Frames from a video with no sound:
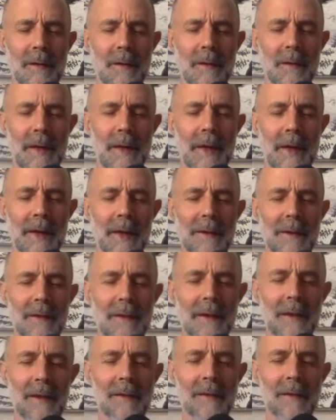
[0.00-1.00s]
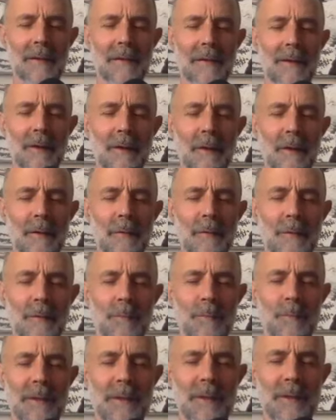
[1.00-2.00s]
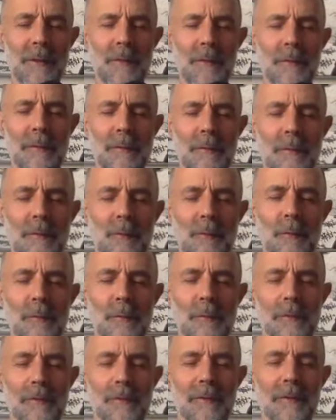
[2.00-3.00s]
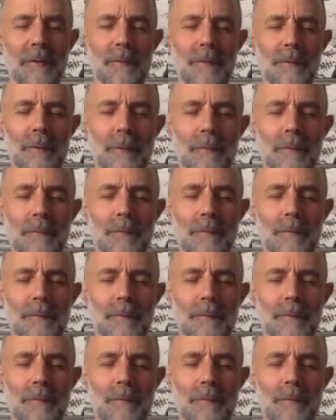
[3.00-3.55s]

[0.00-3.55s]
And it can go beyond the walls of the room.